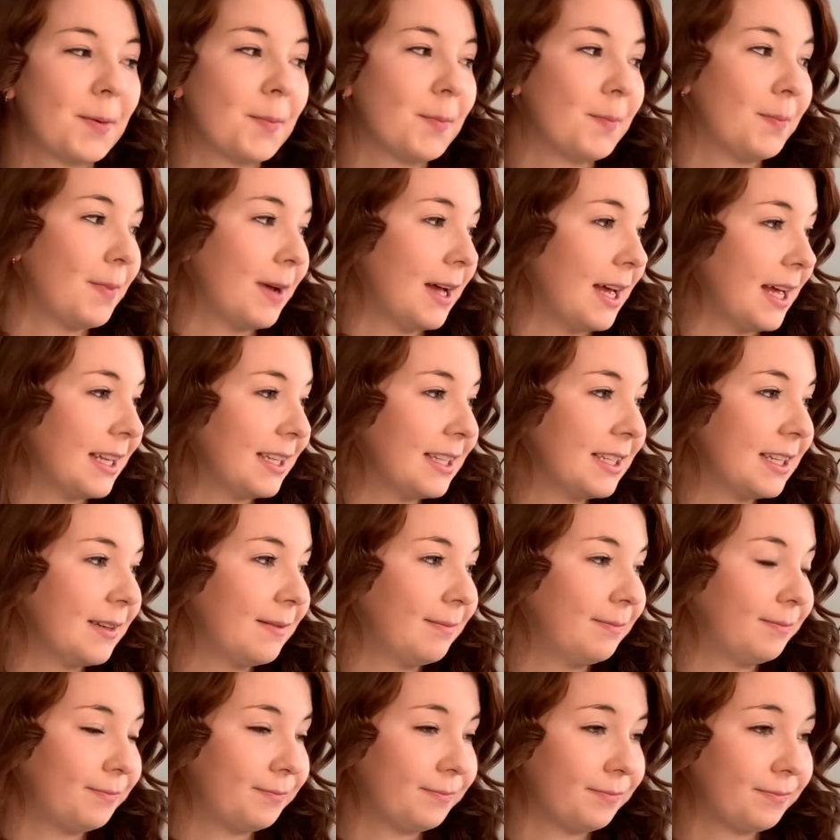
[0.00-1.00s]
But
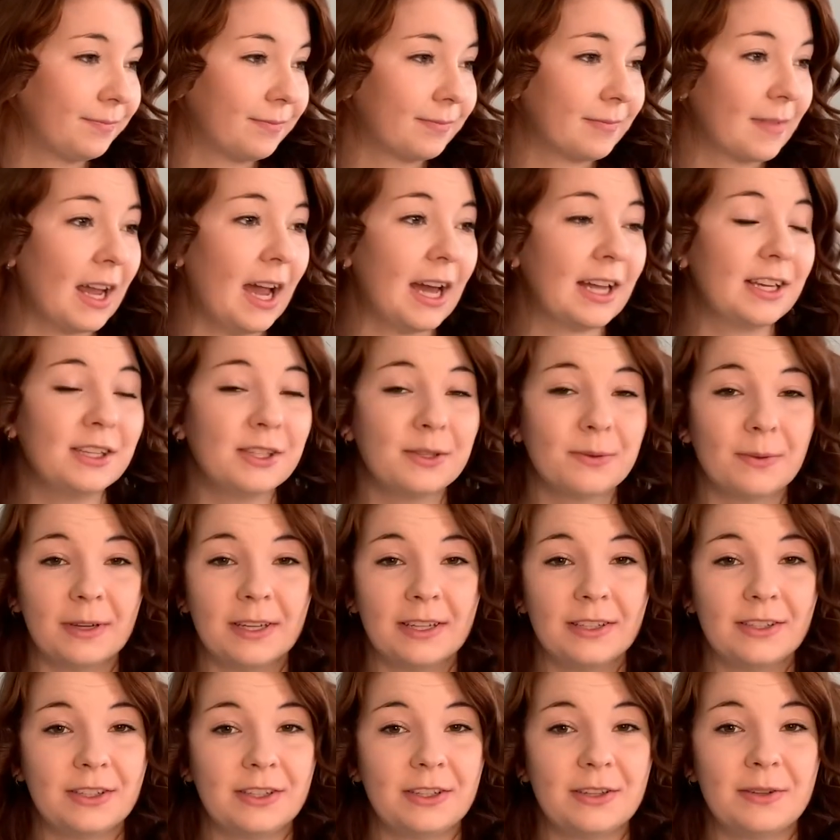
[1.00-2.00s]
I just
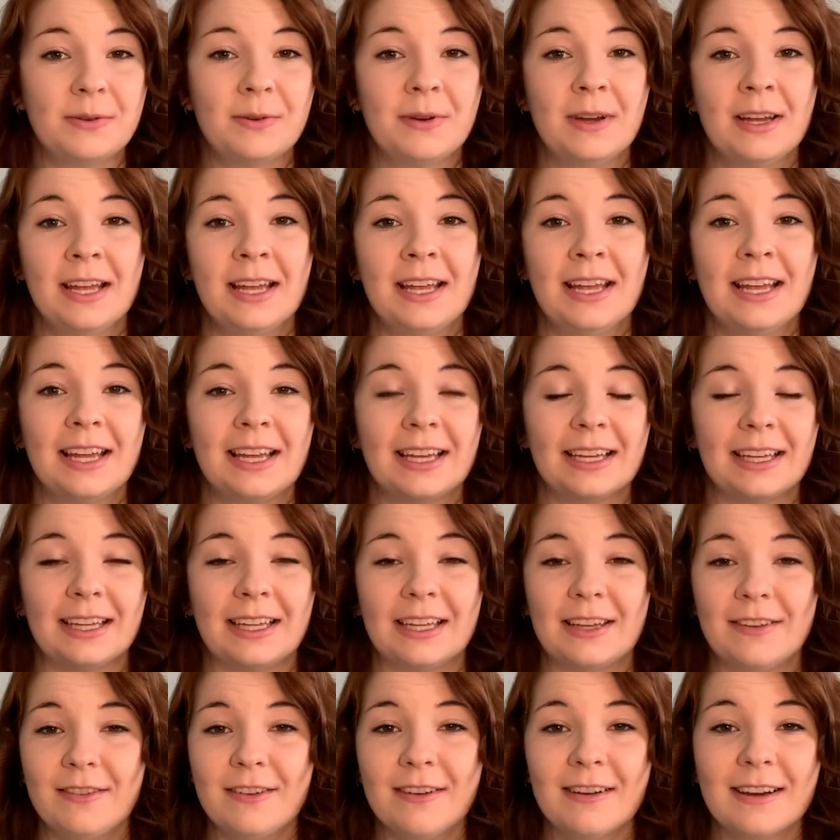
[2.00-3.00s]
wanted to
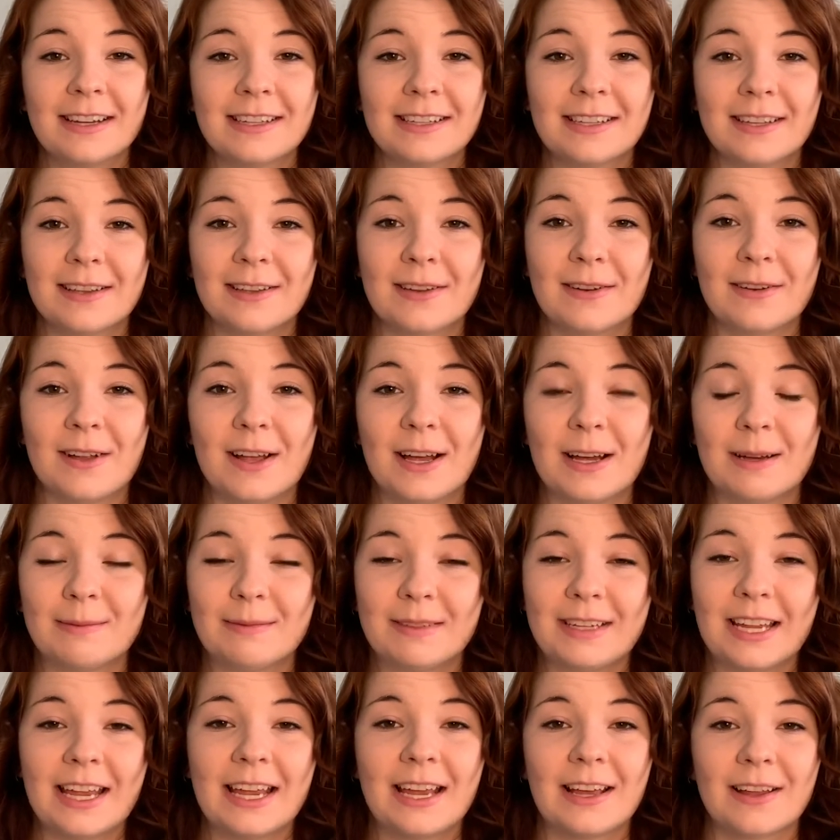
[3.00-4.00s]
give you guys a little
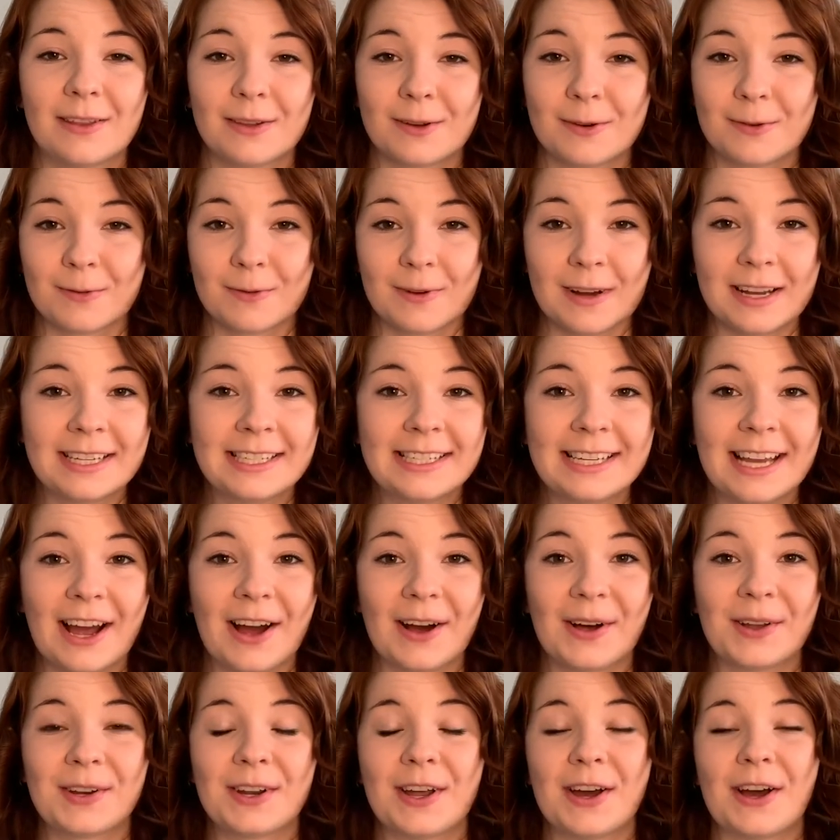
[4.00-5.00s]
update, a little
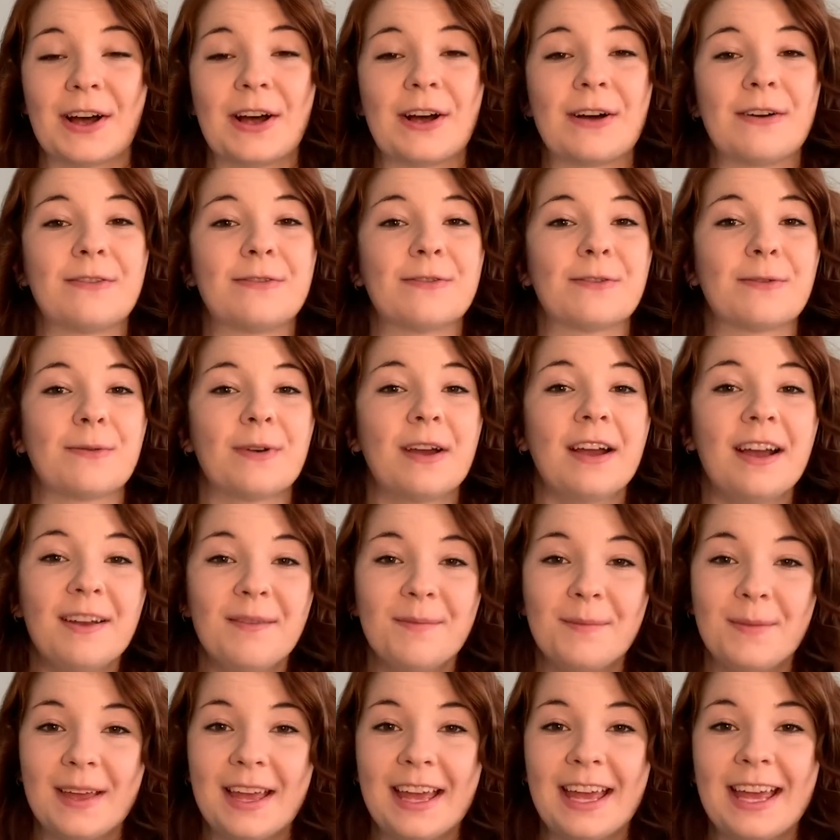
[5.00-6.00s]
rundown of where
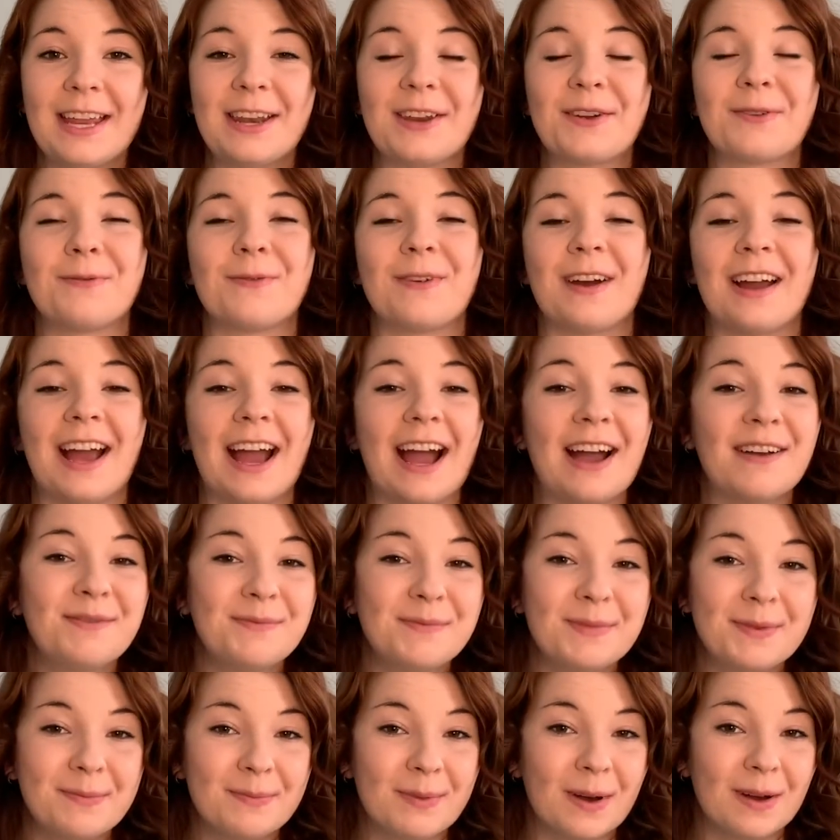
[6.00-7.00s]
I've been, why I haven't
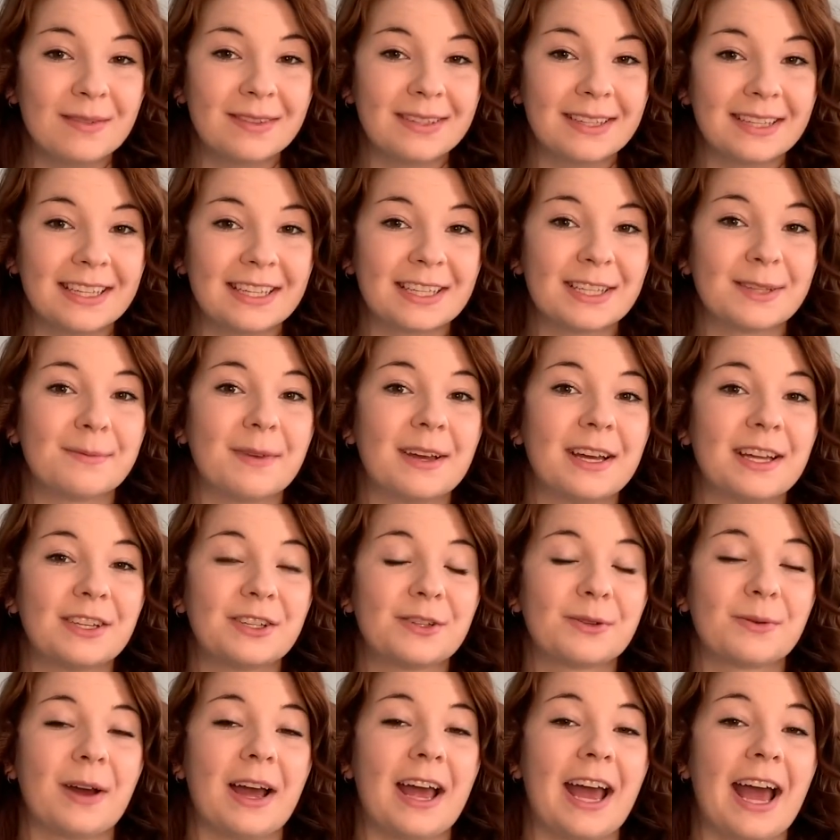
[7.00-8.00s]
been posting as much,
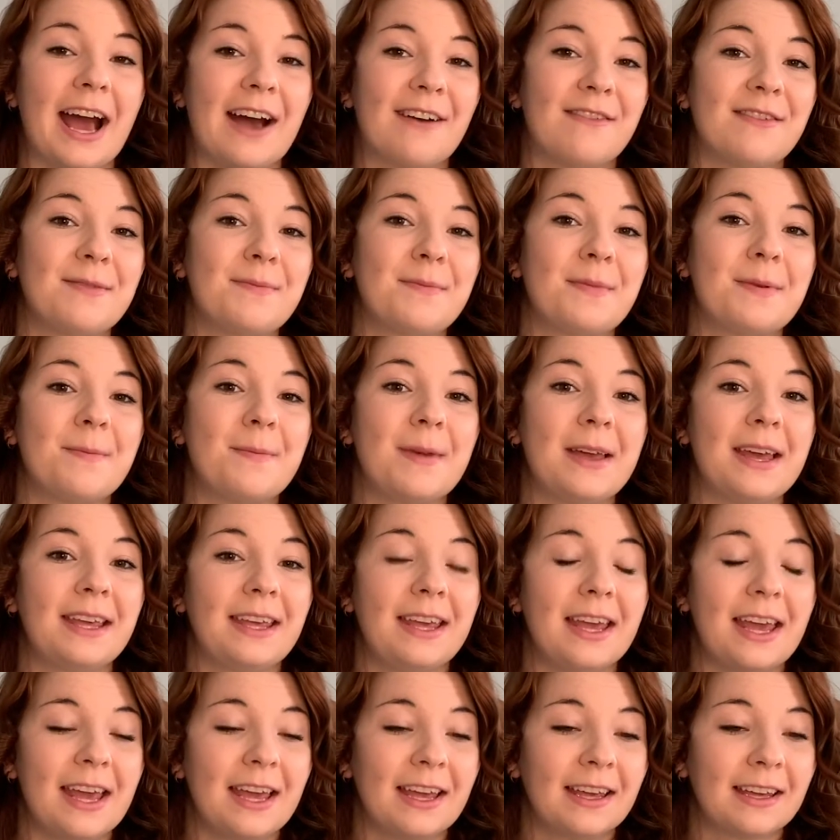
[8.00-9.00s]
why I haven't been
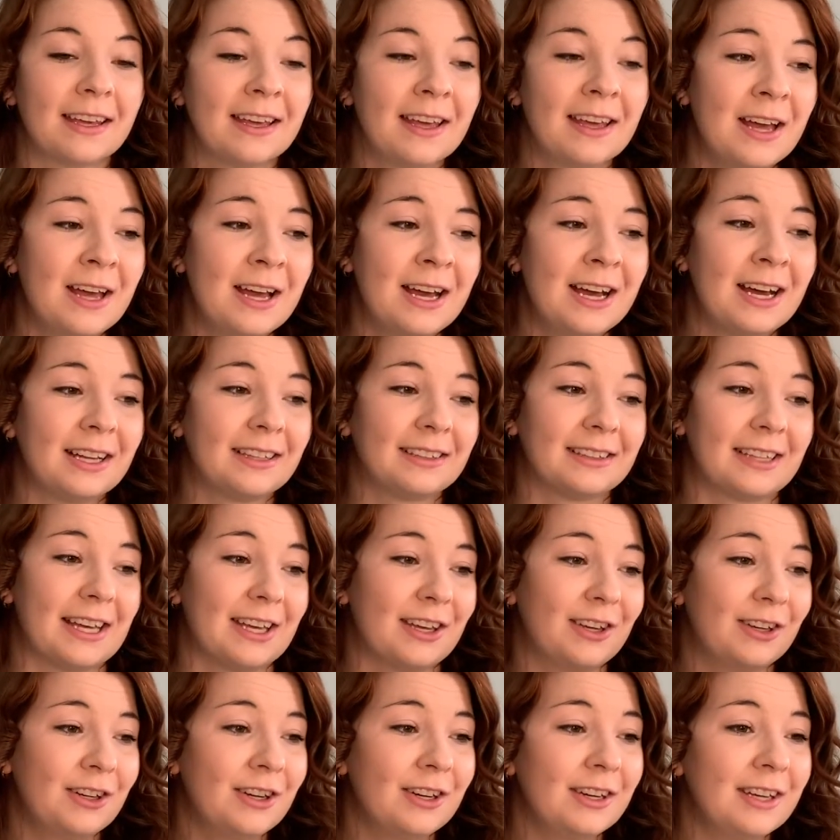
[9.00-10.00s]
making
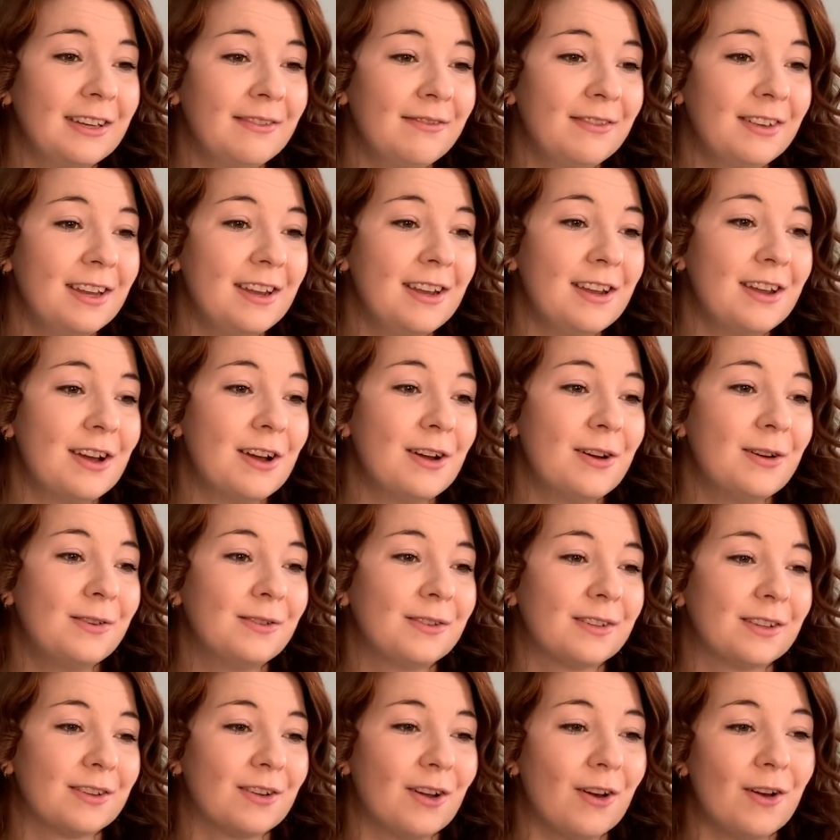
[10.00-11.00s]
like cooking
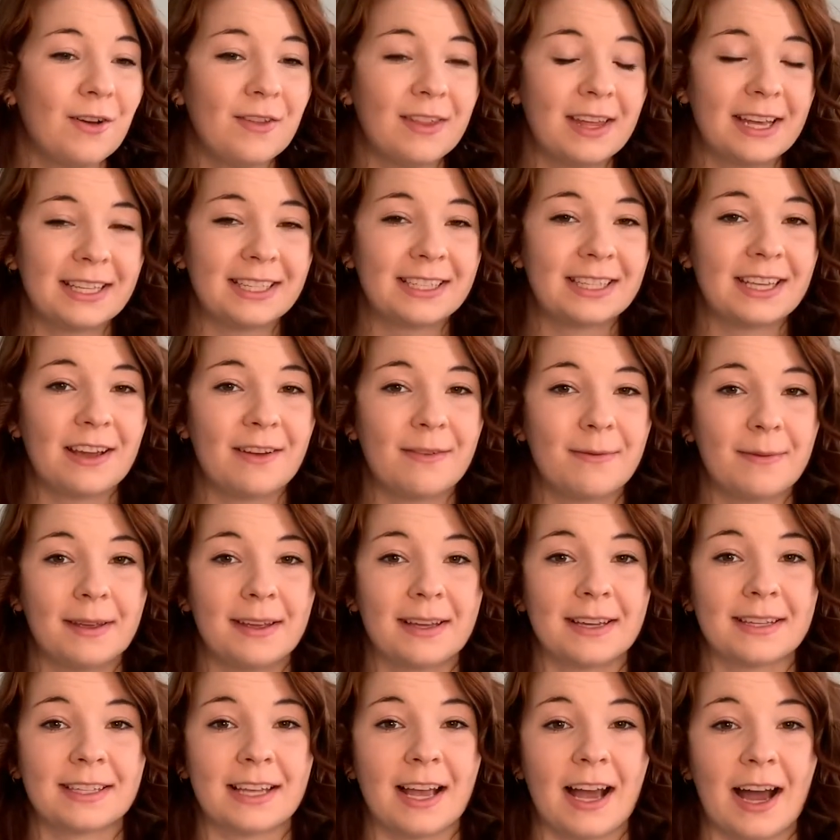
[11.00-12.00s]
videos and all that stuff
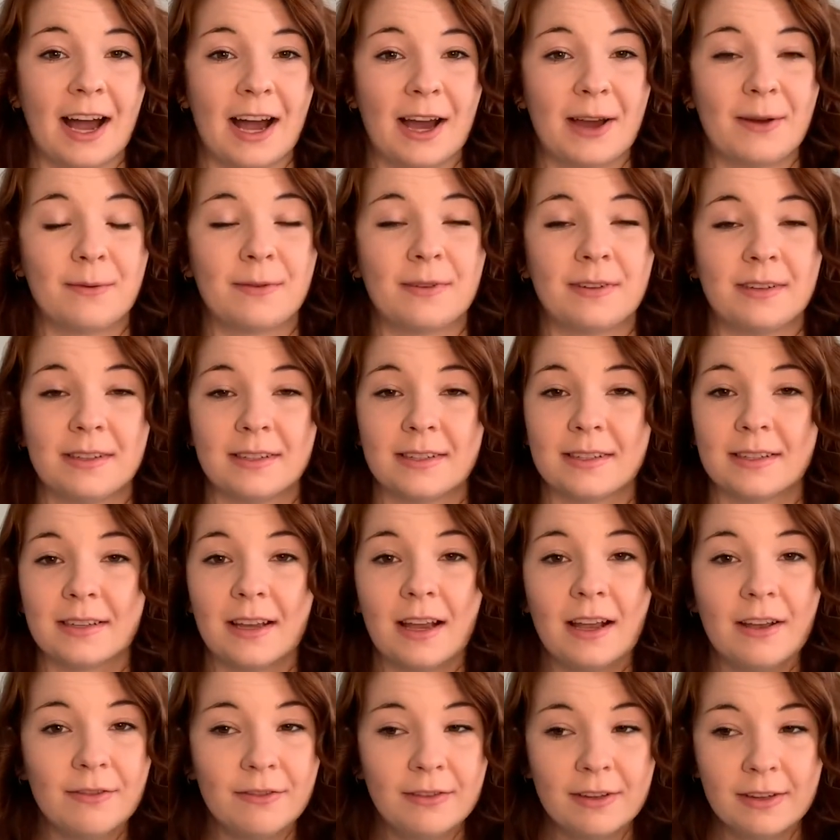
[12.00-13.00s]
because I was
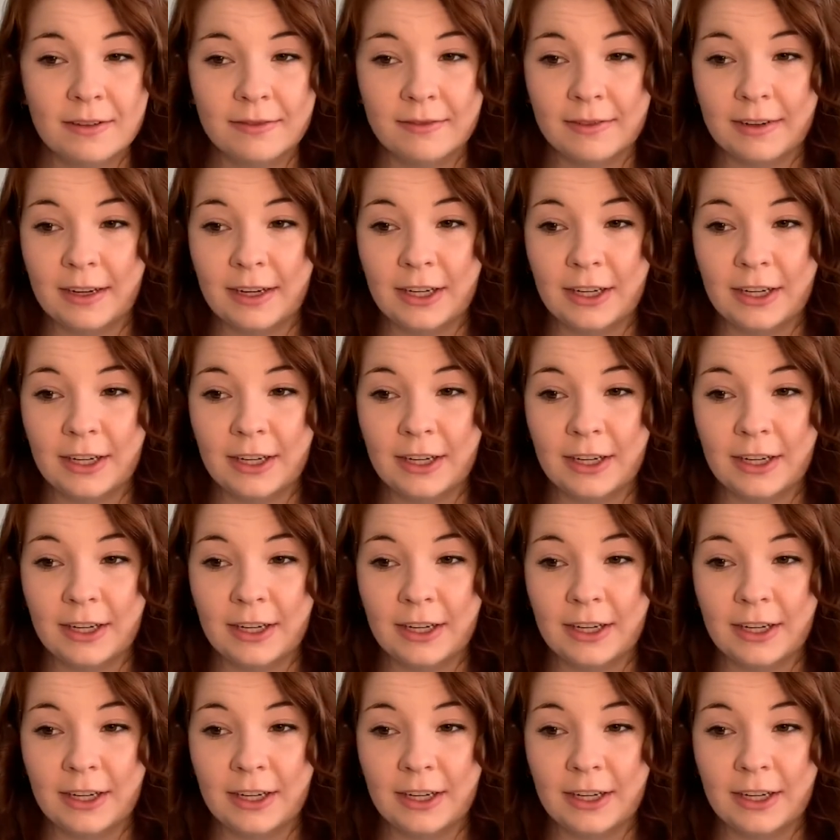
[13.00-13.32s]
not feeling very